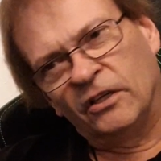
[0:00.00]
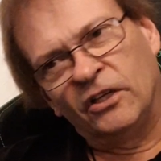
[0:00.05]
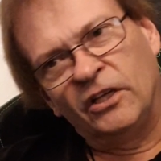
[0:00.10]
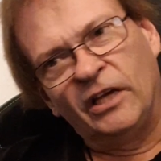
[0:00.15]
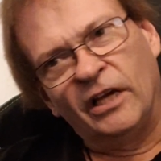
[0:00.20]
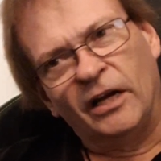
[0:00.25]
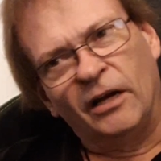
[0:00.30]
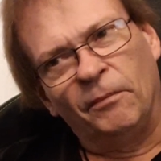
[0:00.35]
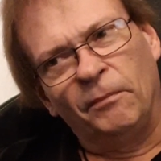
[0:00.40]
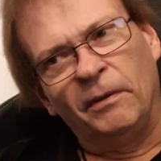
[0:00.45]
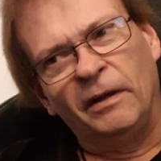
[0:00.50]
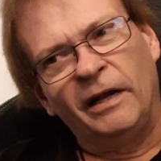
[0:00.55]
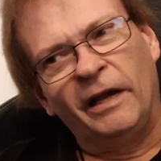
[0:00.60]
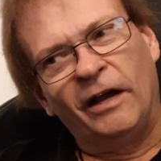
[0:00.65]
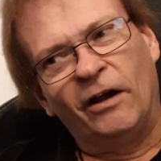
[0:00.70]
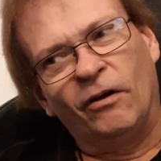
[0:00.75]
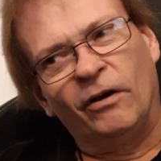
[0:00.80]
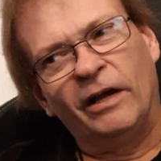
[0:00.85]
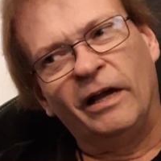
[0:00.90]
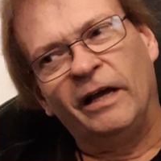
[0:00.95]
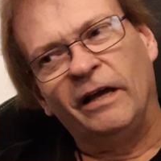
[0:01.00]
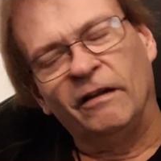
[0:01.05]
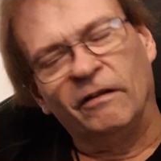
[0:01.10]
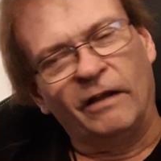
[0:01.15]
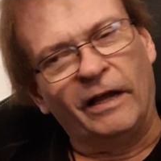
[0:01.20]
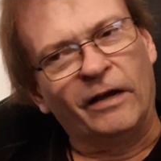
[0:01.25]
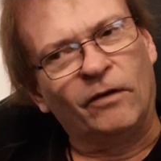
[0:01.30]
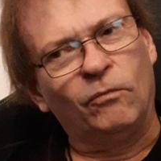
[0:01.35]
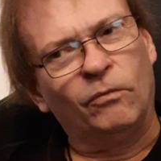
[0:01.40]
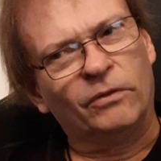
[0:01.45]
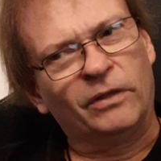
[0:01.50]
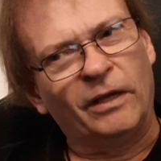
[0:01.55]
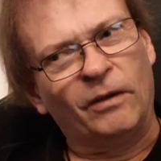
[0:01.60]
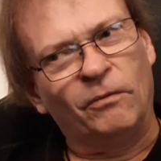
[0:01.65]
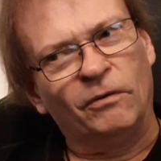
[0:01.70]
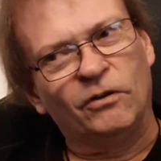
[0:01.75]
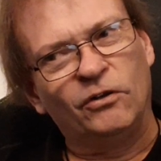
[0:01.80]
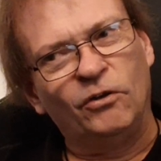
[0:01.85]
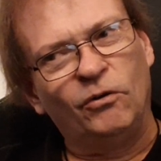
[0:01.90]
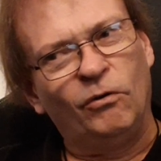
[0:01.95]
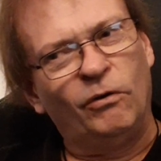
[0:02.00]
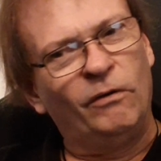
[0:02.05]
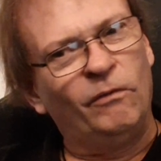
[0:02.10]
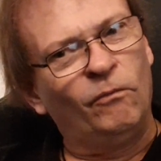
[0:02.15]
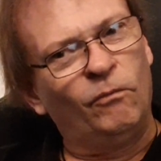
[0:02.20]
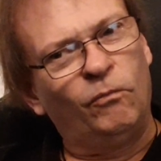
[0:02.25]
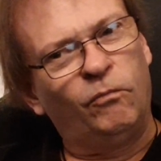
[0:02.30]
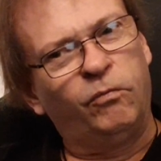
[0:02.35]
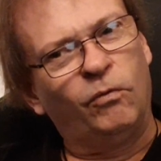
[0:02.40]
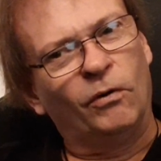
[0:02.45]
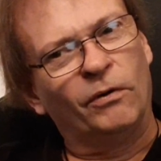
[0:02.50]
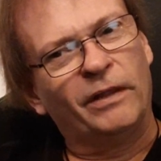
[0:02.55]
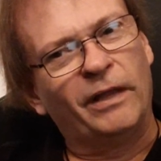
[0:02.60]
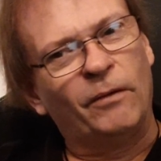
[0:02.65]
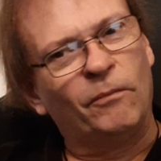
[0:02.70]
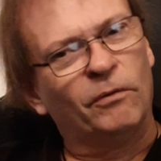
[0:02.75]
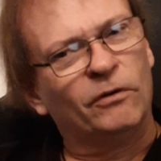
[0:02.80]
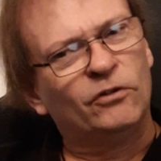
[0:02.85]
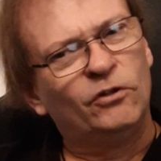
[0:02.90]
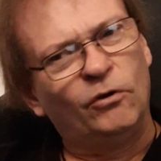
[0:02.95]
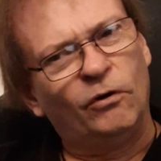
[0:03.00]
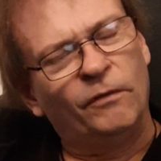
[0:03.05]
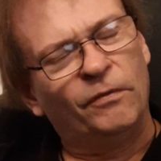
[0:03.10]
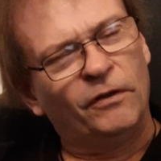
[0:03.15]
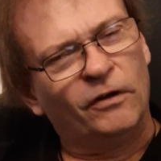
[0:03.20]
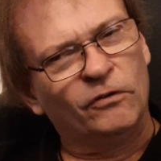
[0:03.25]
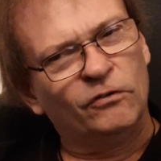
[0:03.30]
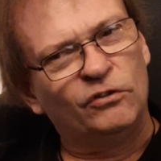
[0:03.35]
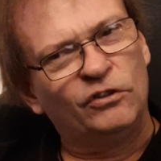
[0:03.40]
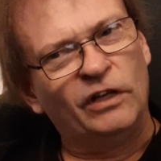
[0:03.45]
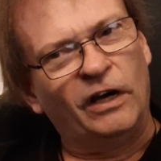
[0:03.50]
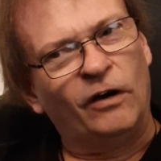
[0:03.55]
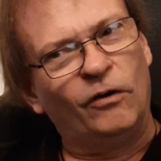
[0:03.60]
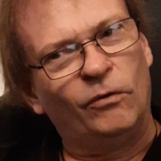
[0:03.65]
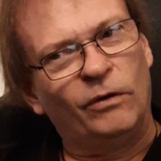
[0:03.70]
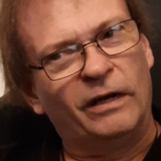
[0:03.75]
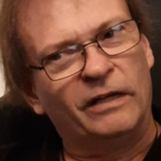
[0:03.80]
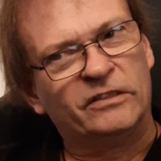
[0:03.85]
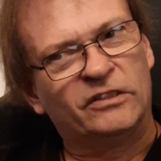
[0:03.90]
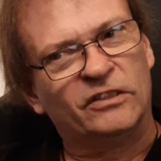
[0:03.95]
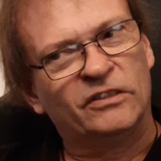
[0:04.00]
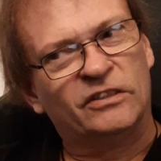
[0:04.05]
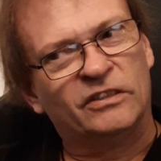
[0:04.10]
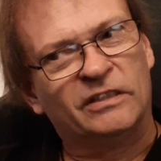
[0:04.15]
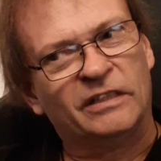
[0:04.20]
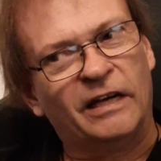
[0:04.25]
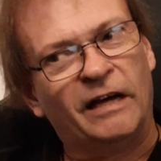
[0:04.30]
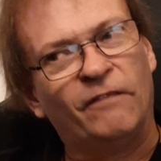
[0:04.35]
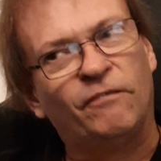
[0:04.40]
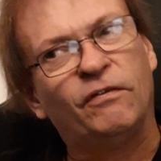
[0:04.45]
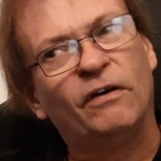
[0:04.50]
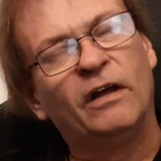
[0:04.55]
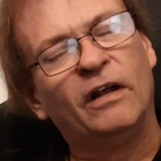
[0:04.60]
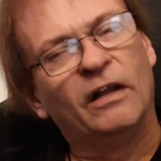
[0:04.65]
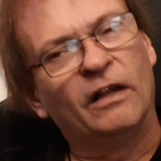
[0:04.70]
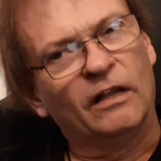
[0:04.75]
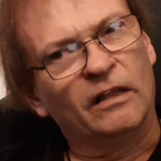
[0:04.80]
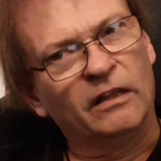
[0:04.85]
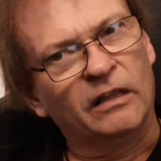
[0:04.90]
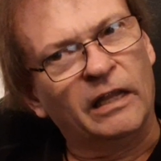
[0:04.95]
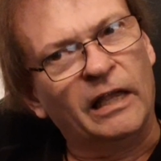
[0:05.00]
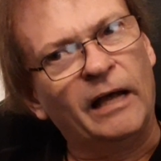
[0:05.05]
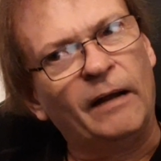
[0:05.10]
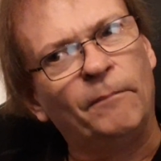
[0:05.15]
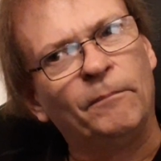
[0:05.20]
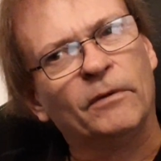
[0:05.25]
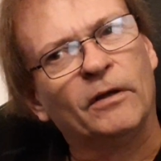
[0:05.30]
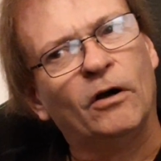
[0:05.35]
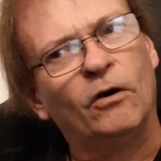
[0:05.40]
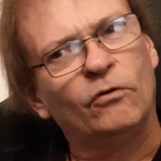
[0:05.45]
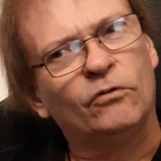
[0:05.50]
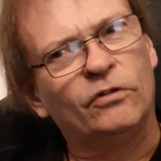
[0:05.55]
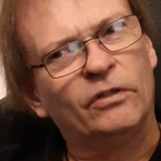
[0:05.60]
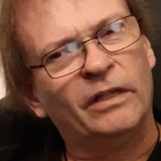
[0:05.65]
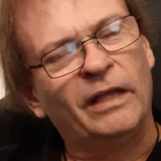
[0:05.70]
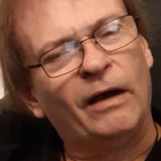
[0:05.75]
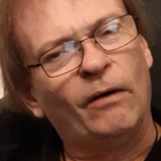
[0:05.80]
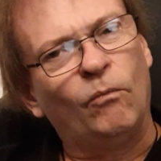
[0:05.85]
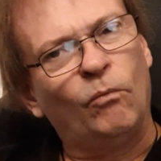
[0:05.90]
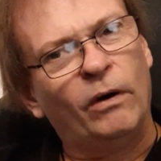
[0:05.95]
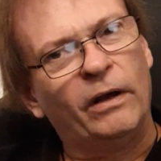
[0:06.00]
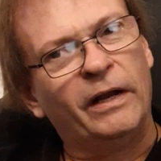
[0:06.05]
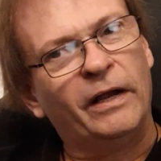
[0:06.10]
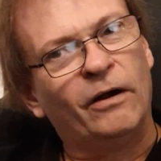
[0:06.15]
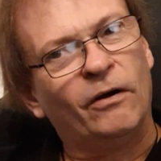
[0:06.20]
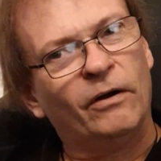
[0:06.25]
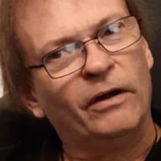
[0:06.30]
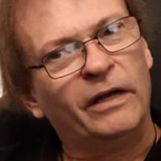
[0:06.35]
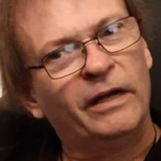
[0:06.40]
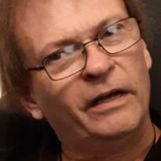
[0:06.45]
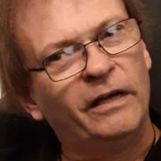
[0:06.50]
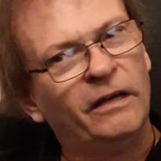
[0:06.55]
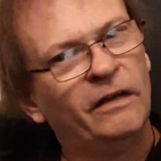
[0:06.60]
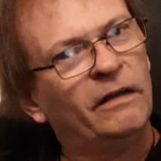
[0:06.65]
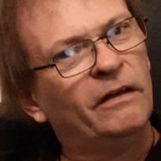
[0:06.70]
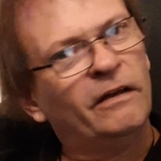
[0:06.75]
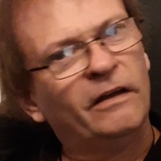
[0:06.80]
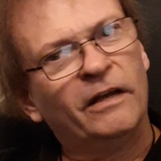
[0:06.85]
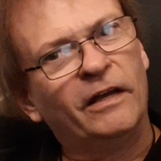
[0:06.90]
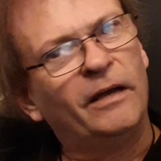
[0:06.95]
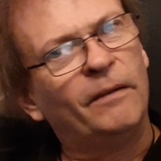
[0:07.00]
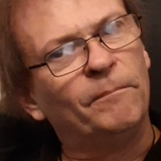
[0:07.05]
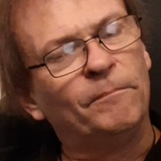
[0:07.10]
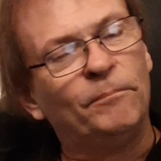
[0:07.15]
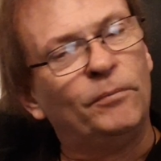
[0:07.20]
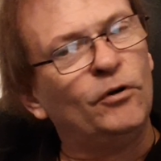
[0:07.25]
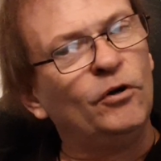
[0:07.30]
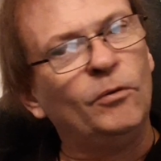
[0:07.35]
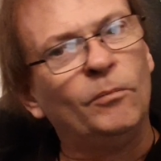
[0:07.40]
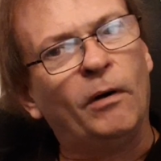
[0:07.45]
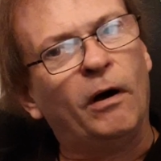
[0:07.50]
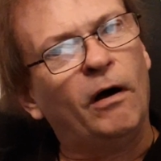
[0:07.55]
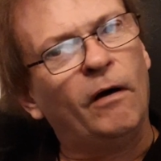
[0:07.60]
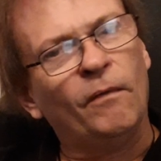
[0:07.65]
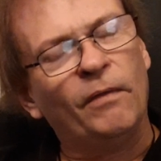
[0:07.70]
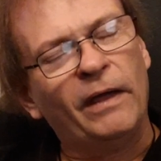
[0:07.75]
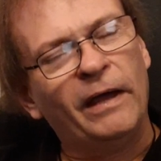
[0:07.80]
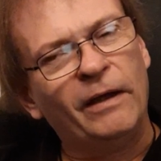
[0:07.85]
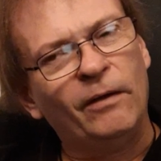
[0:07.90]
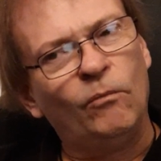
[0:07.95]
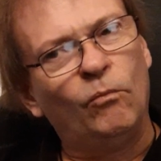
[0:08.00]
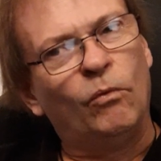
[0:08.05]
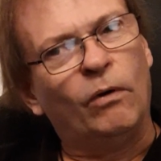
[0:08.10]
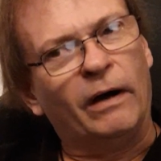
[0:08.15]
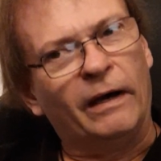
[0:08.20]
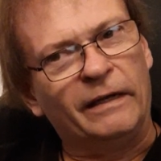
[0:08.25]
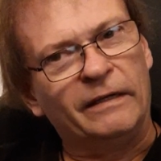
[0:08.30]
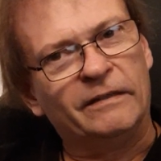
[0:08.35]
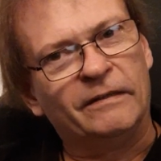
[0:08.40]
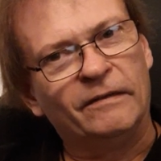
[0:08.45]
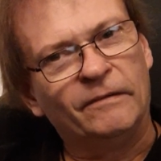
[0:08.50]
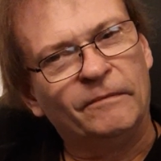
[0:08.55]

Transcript: get them an area like what they were doing before they were doing their donuts and stuff. Let them go to that one area and boom all they want.